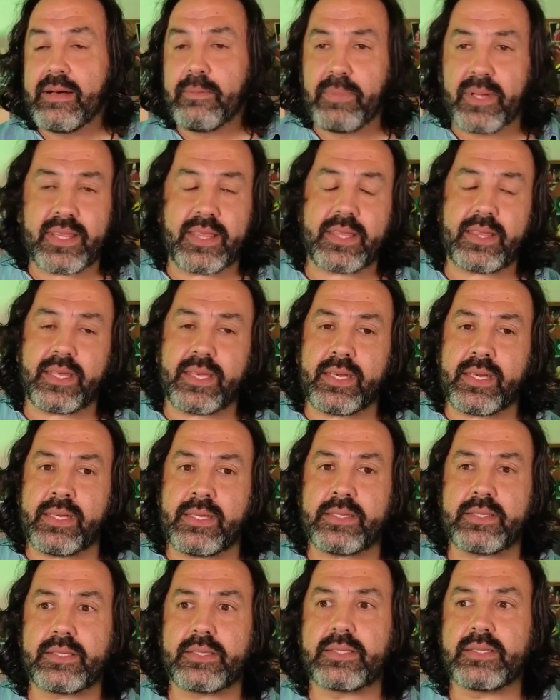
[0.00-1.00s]
But the thing
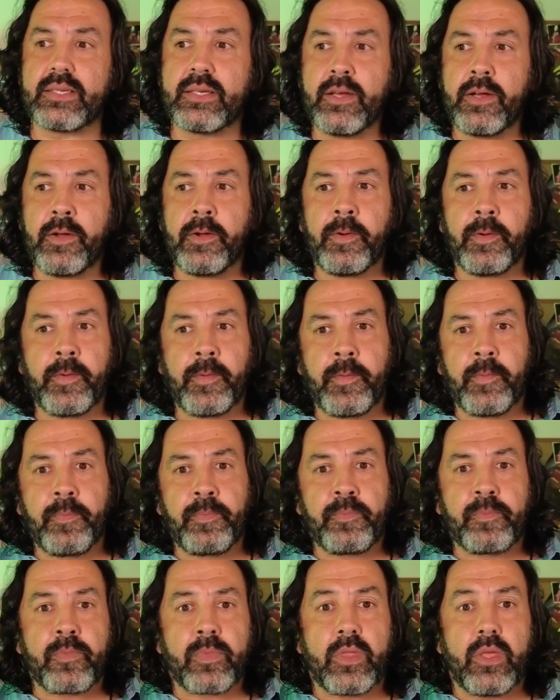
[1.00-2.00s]
is,
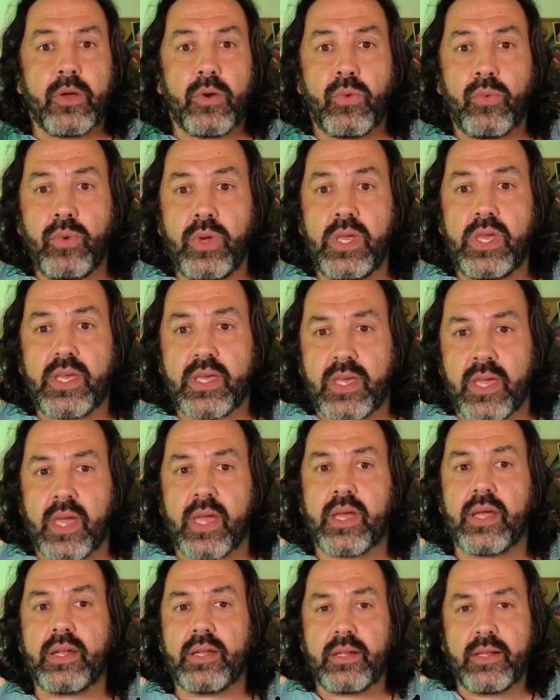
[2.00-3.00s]
we
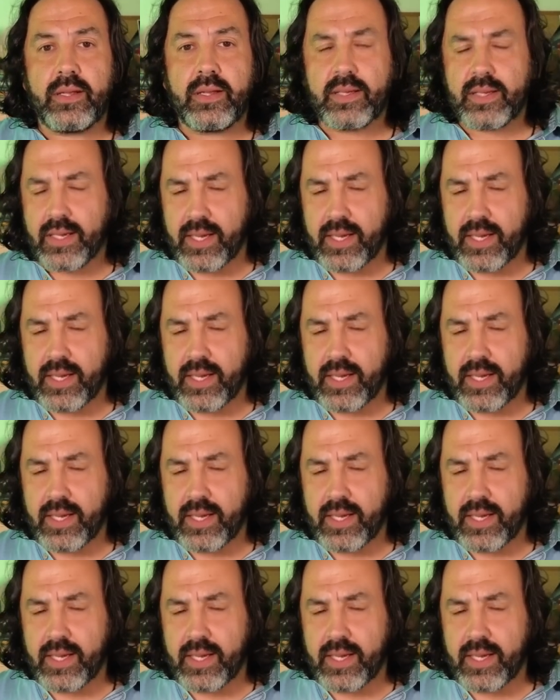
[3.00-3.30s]
can